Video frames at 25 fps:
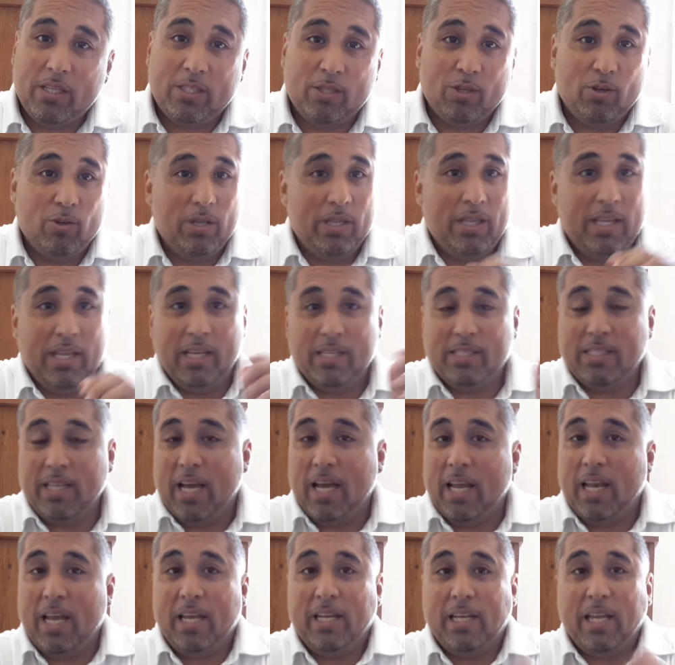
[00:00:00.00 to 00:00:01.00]
so it's
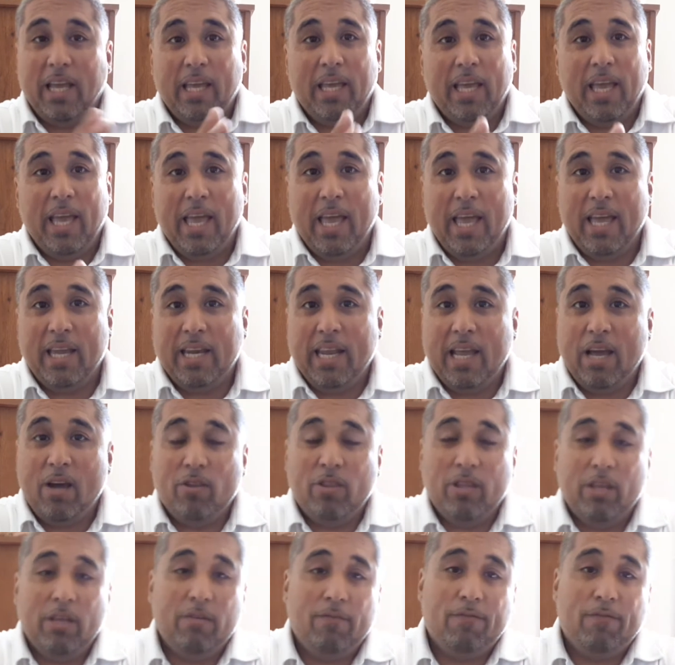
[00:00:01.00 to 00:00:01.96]
not like they can hand down the